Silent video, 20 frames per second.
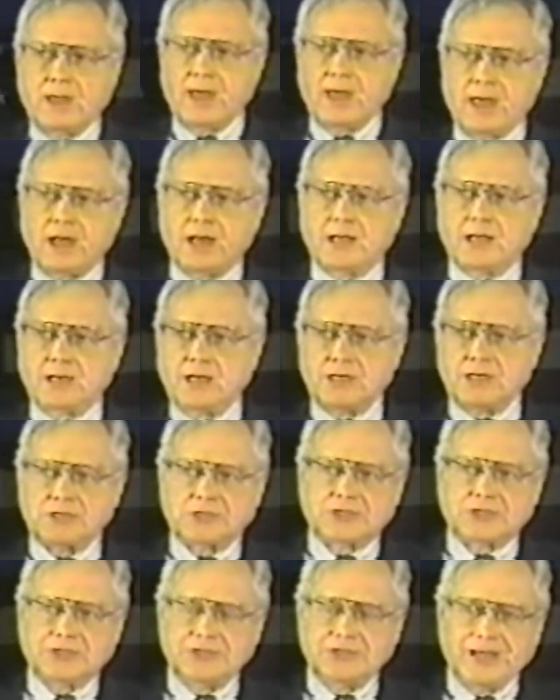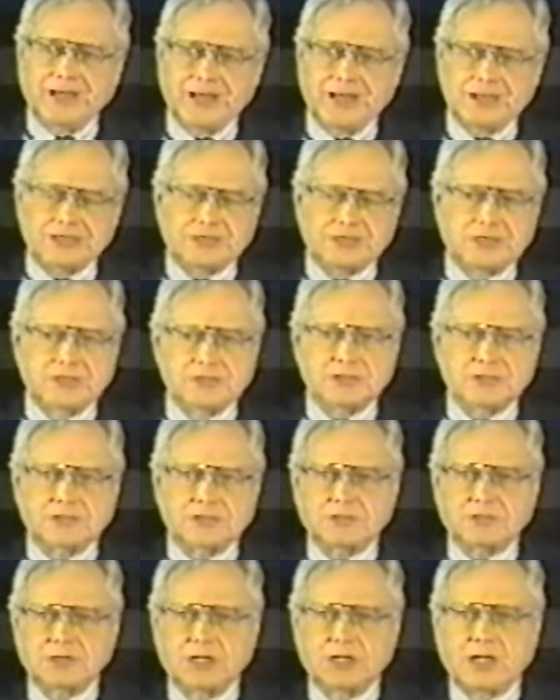And in each
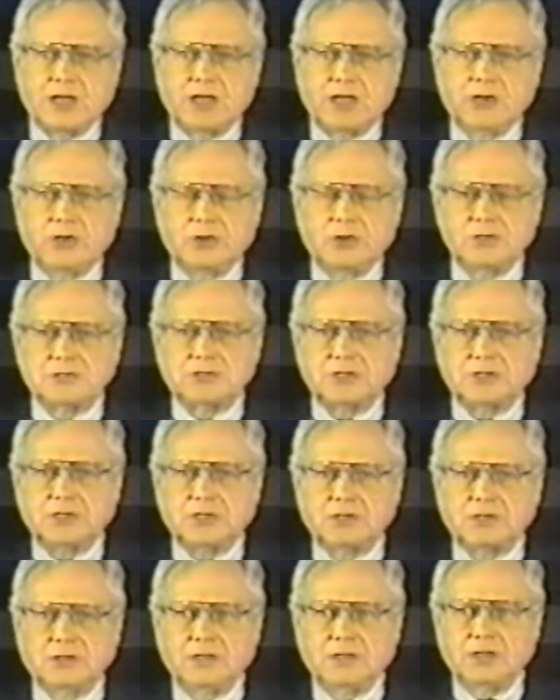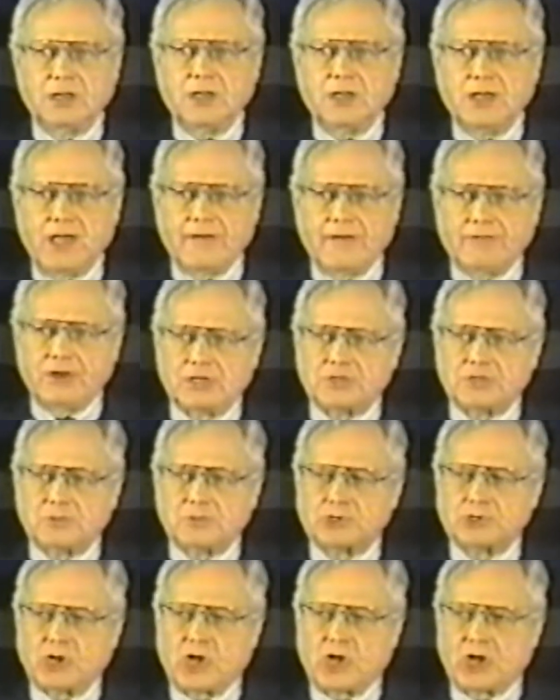instance, I noticed evidence
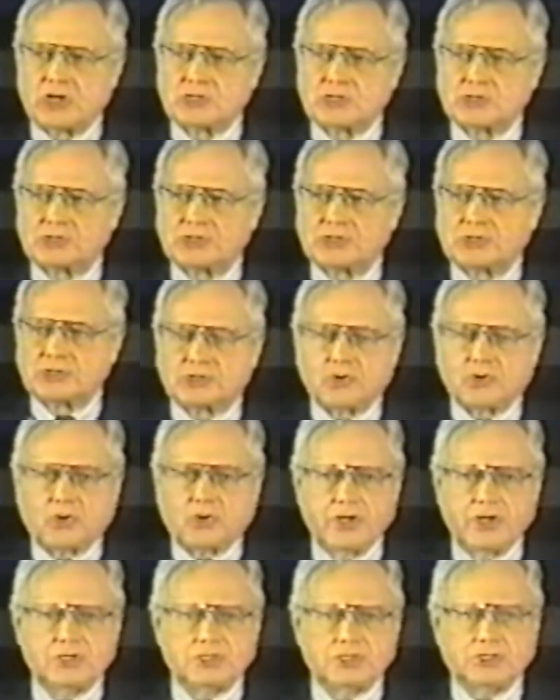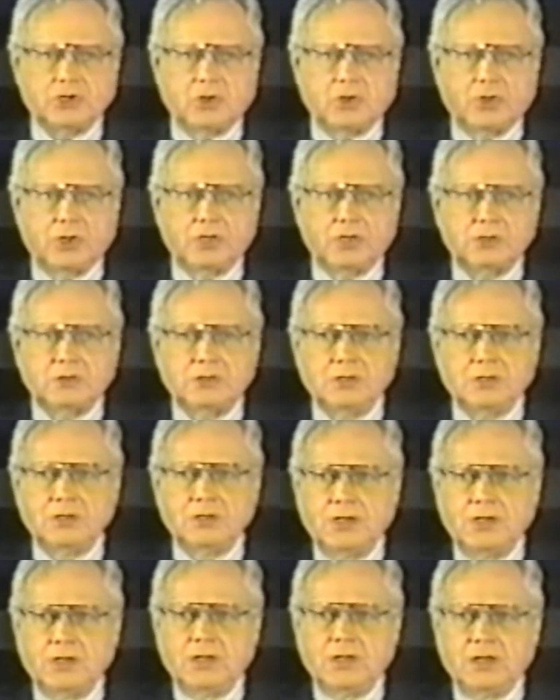was lost, destroyed, stolen.
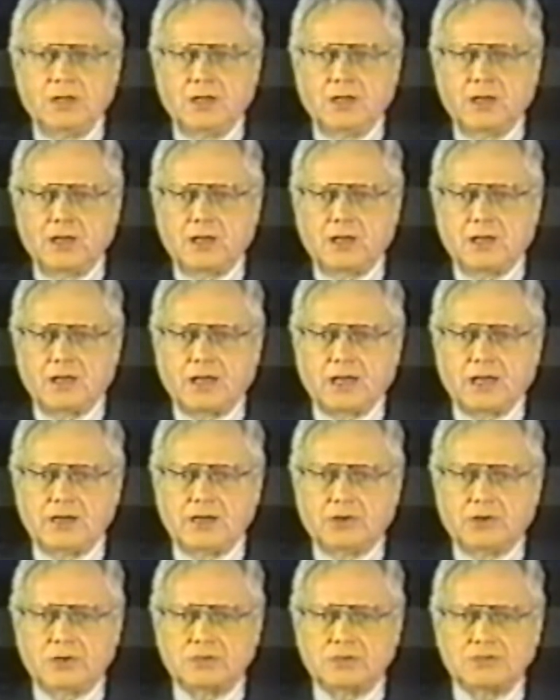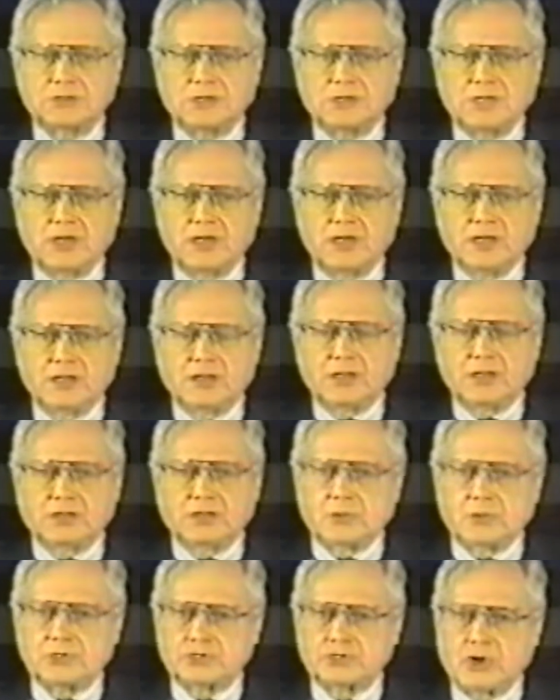I noticed that
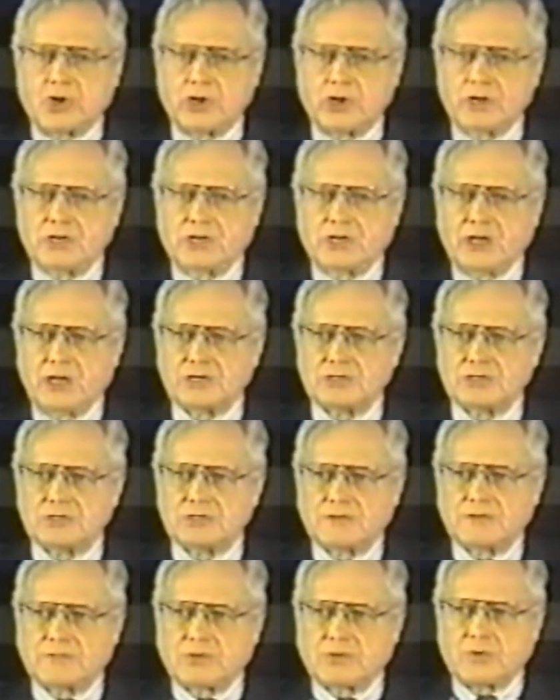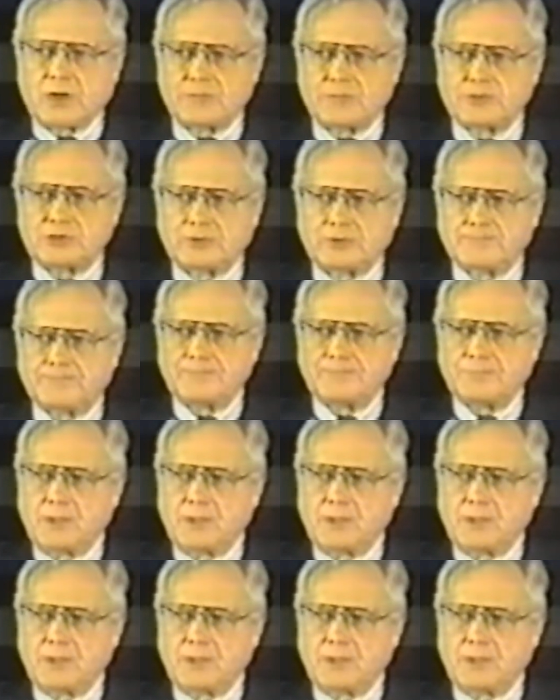there were strong indications of corruption.